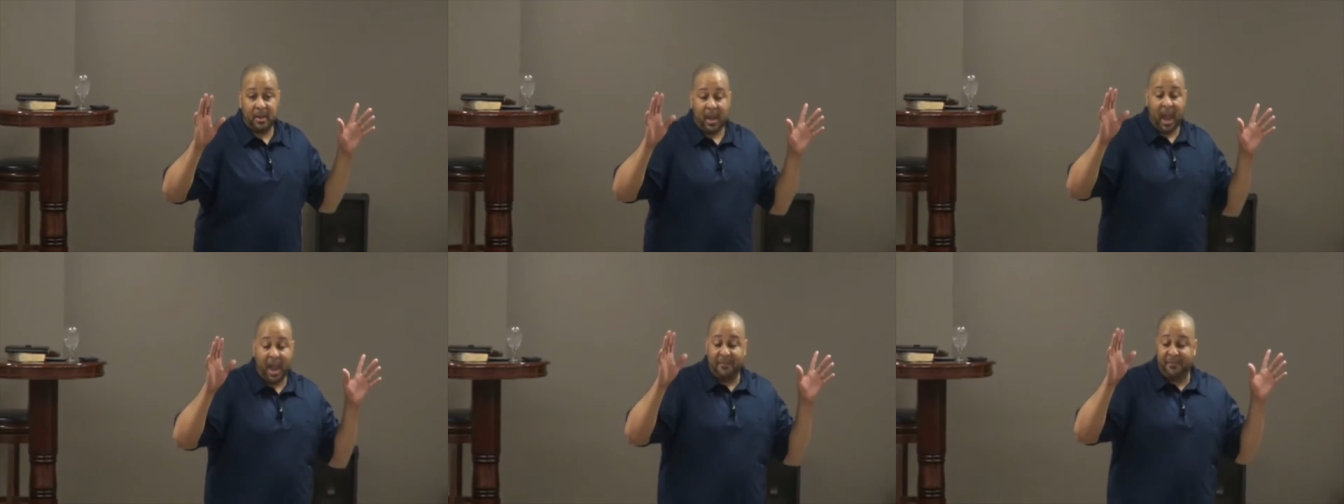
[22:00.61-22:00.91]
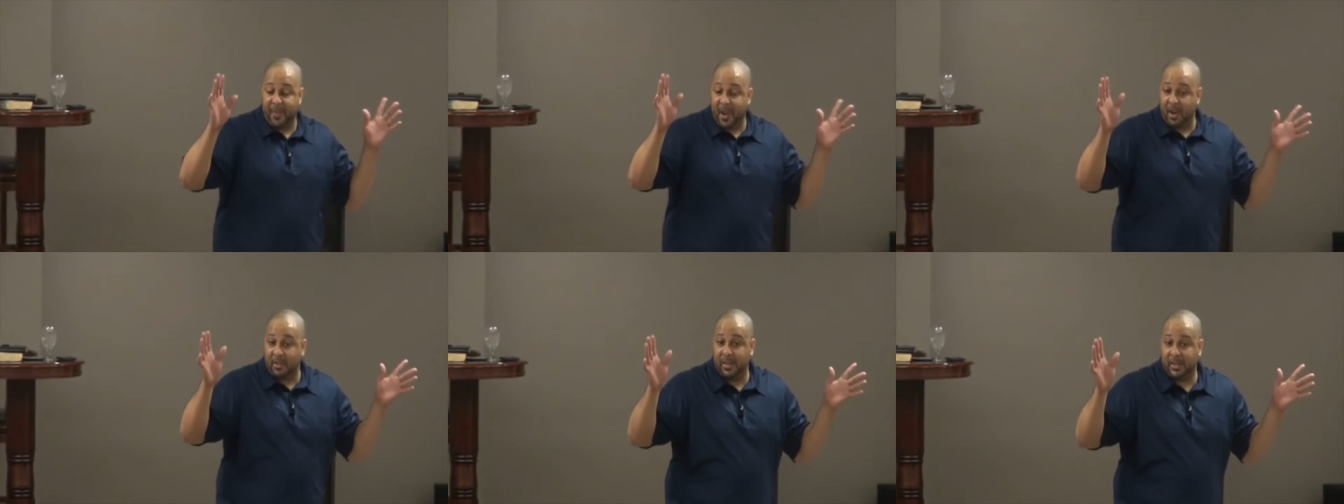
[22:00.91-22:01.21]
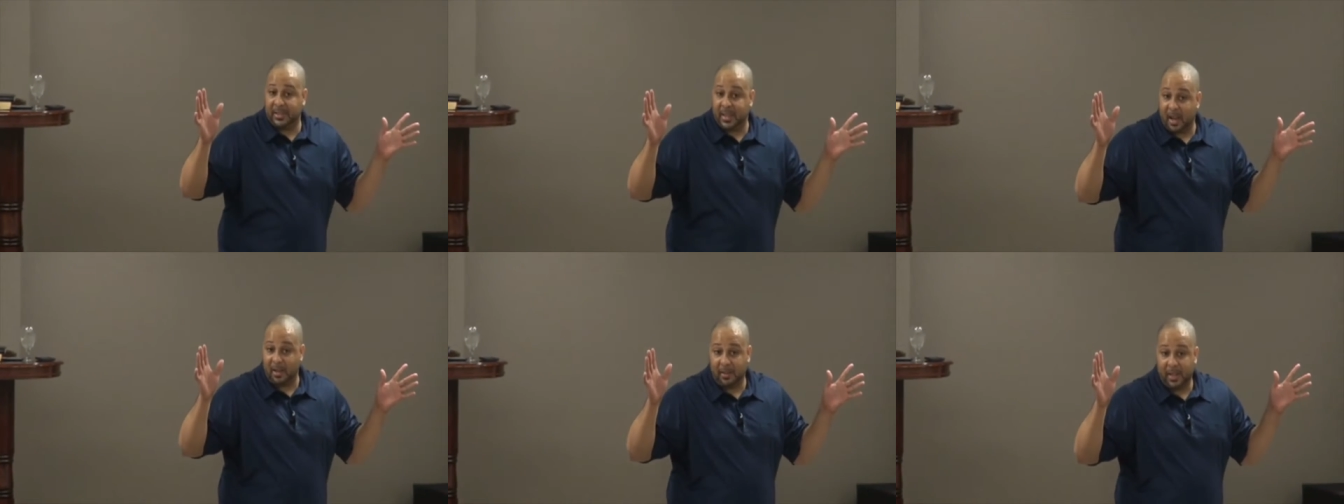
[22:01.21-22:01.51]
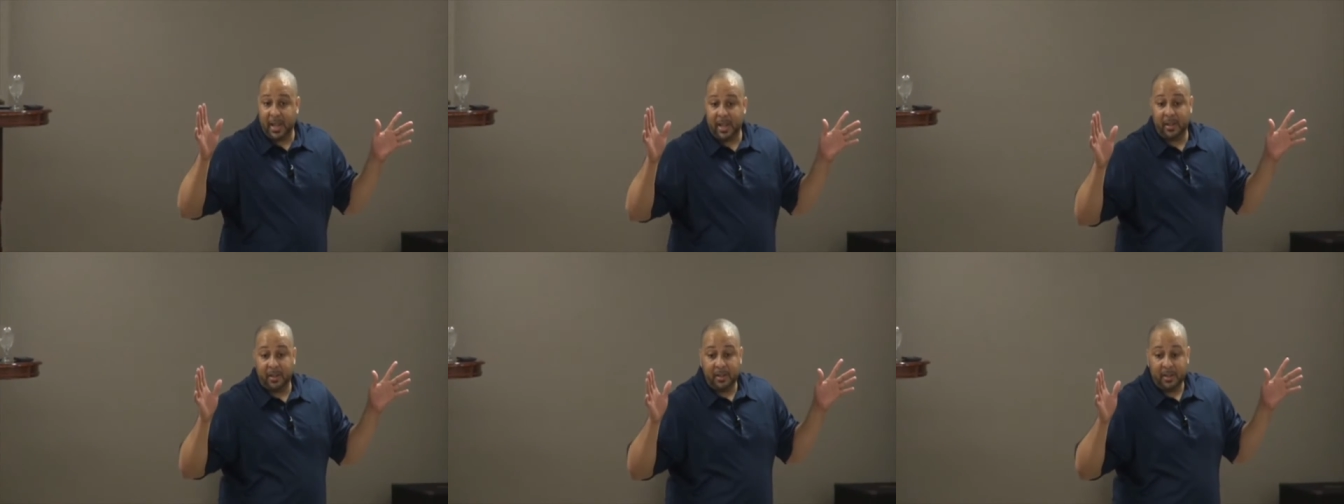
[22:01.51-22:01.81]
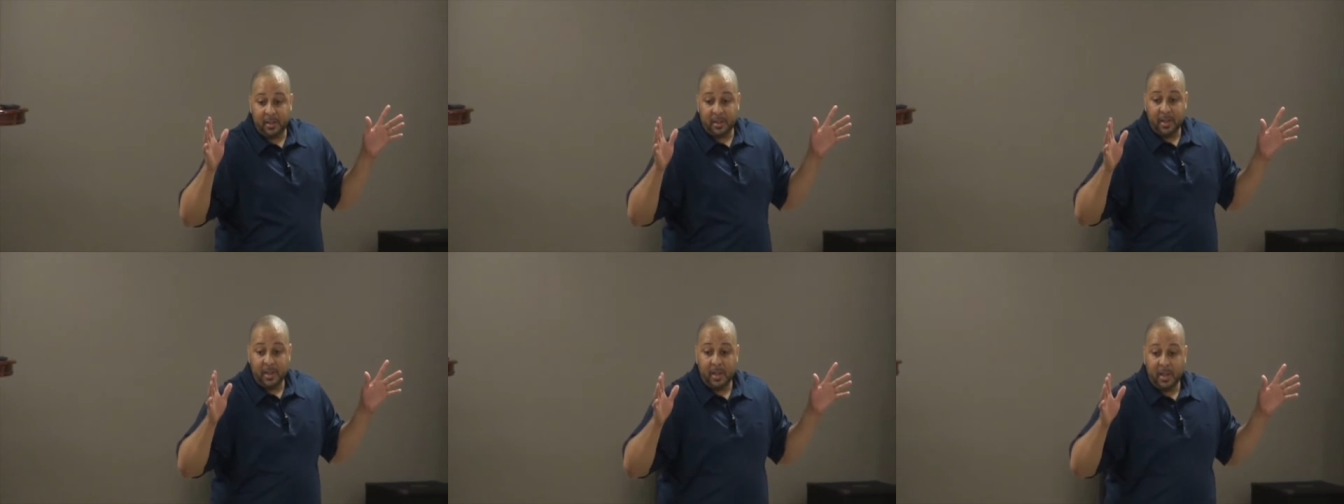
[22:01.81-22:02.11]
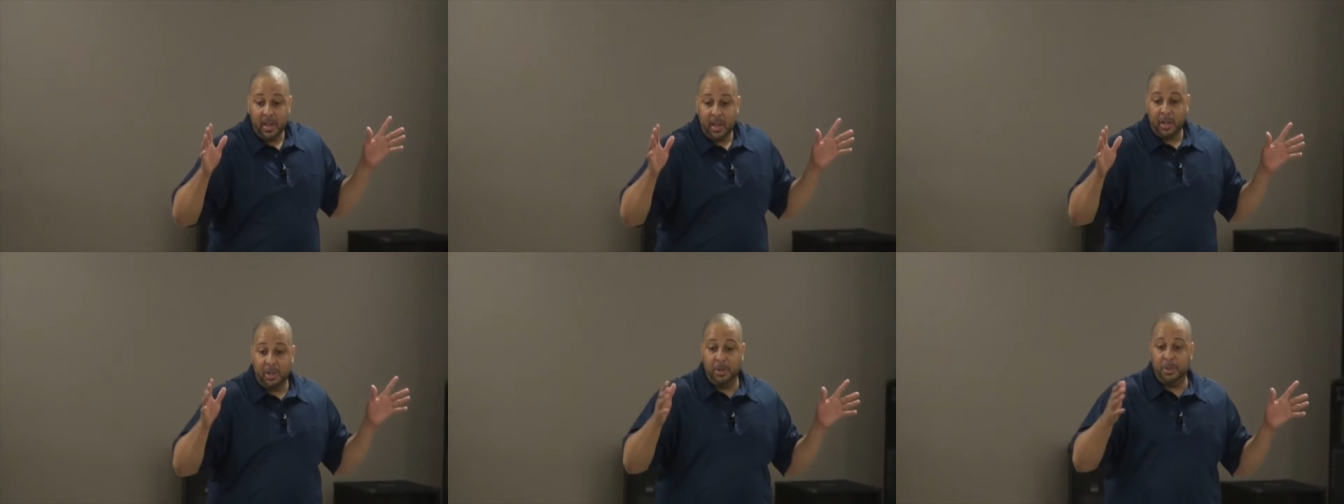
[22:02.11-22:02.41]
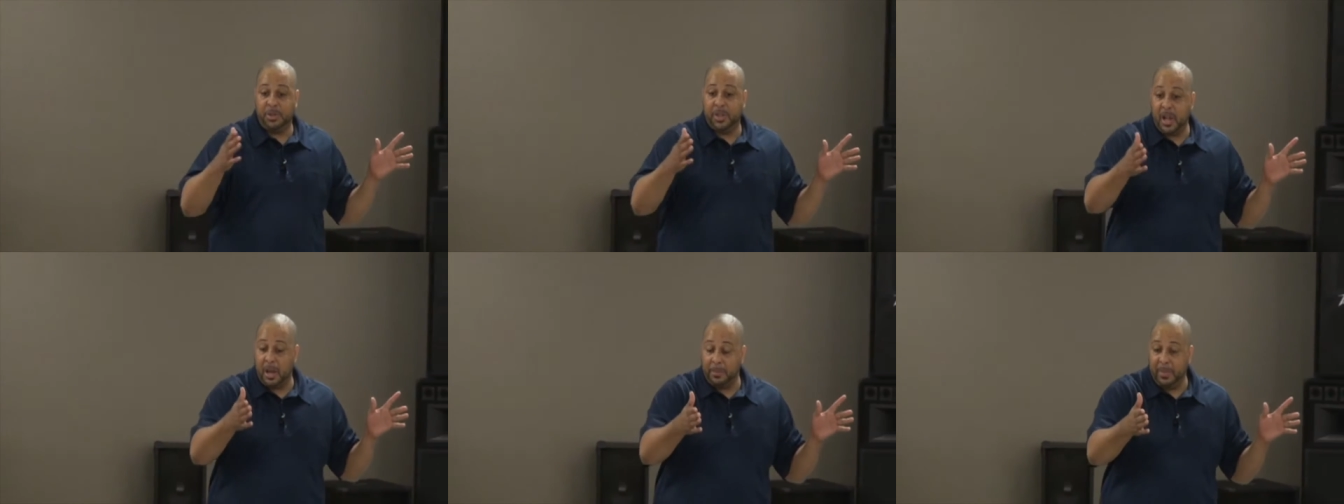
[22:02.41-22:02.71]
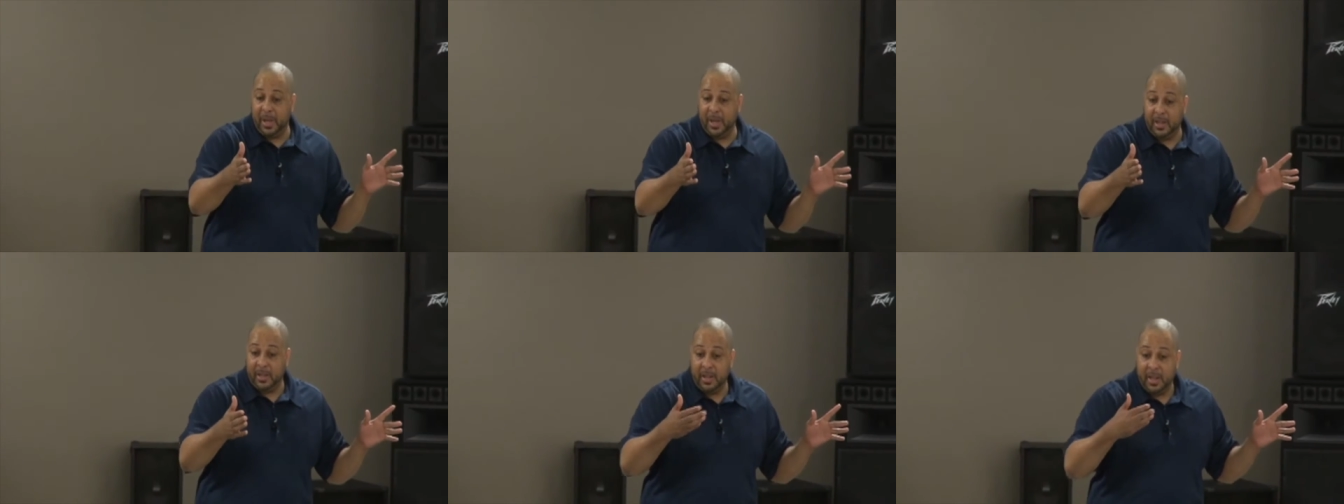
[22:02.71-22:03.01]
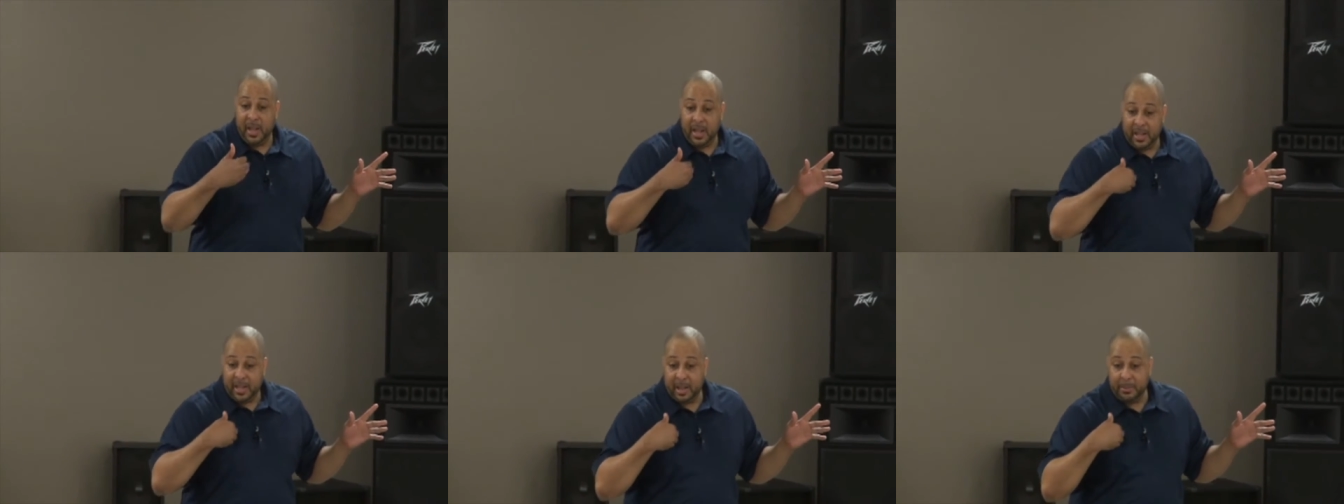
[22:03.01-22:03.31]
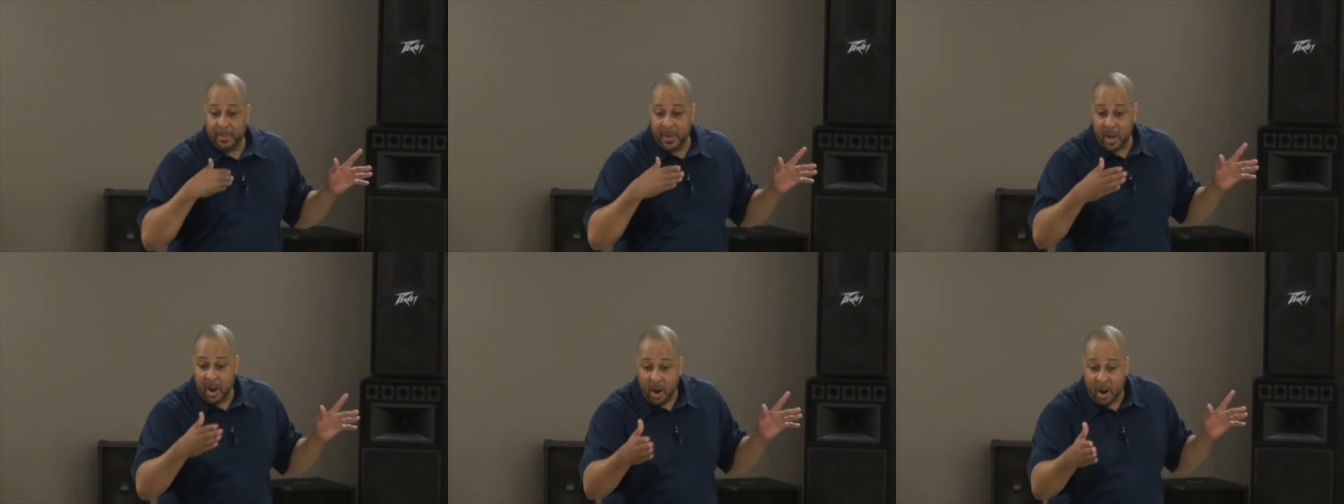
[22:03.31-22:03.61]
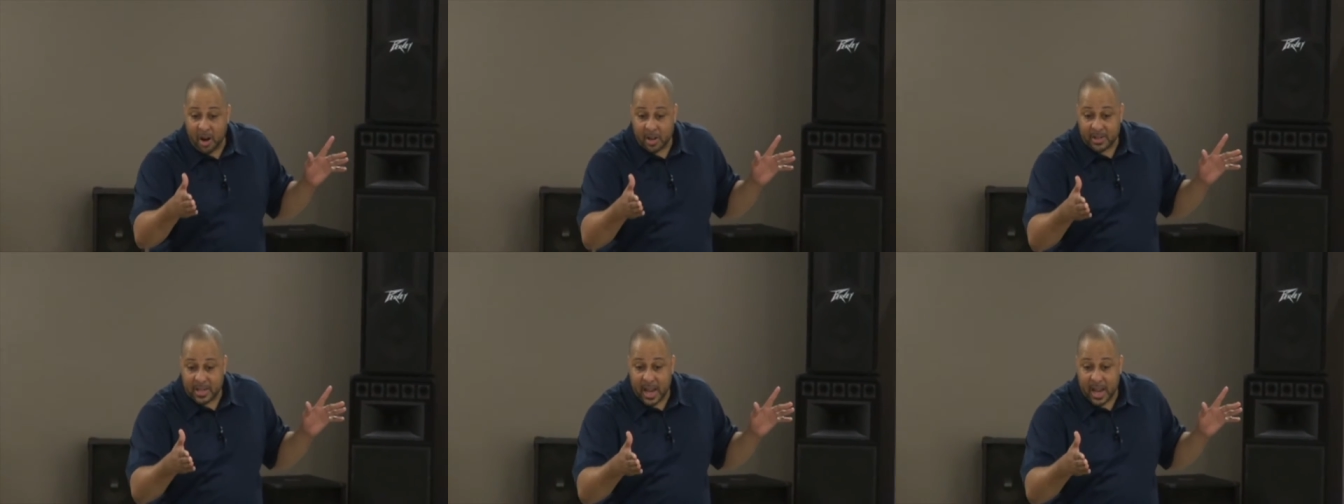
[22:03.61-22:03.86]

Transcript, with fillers: I found this out later. You'd come in, give me a hard